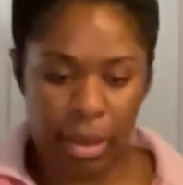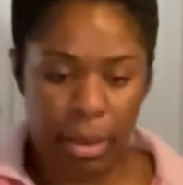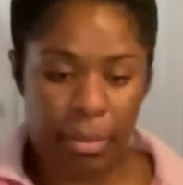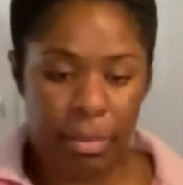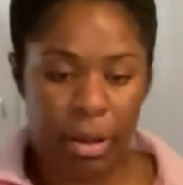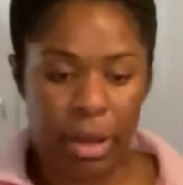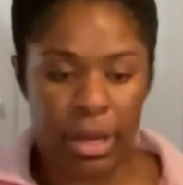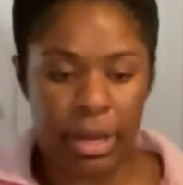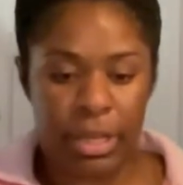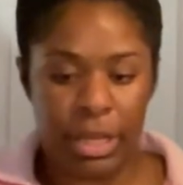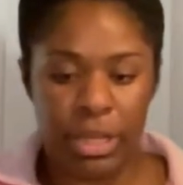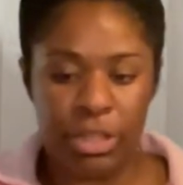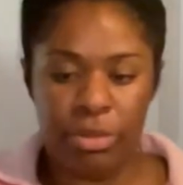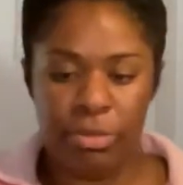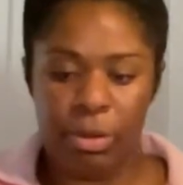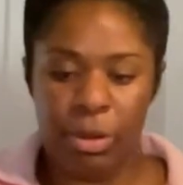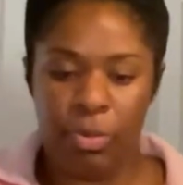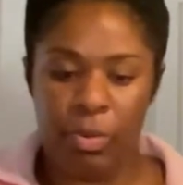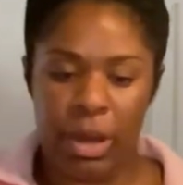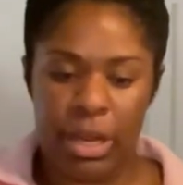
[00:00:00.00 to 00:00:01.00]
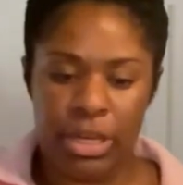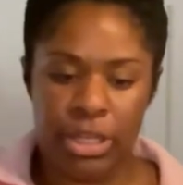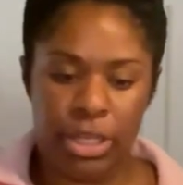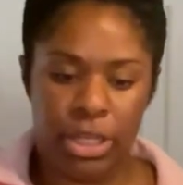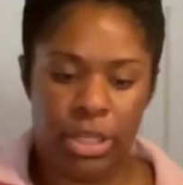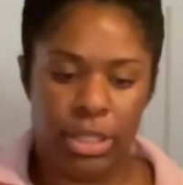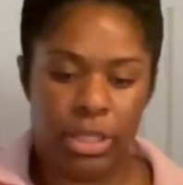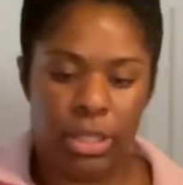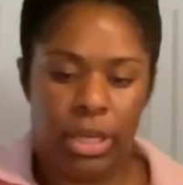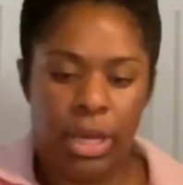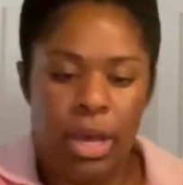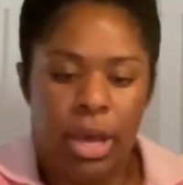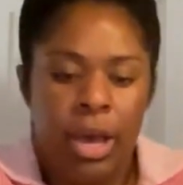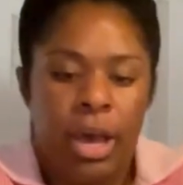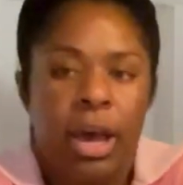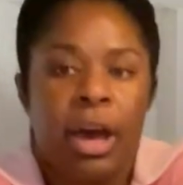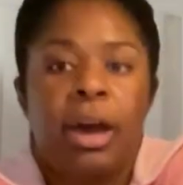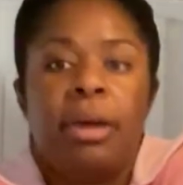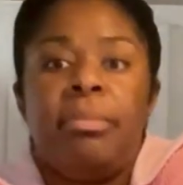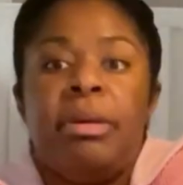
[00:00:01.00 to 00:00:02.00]
But these will be wedges,
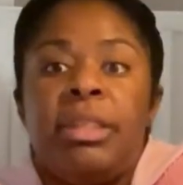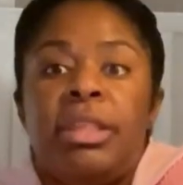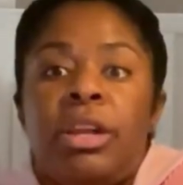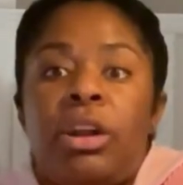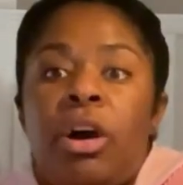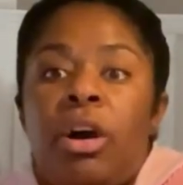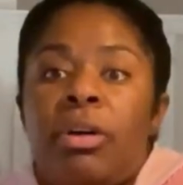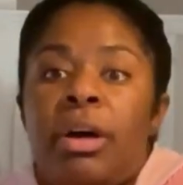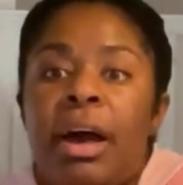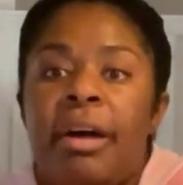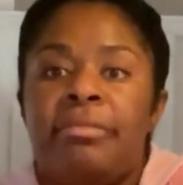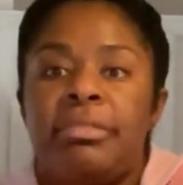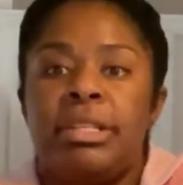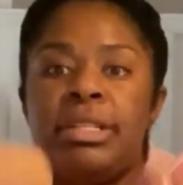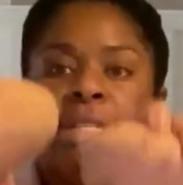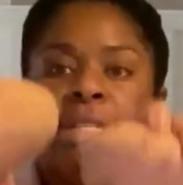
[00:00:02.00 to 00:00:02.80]
and then I'll have to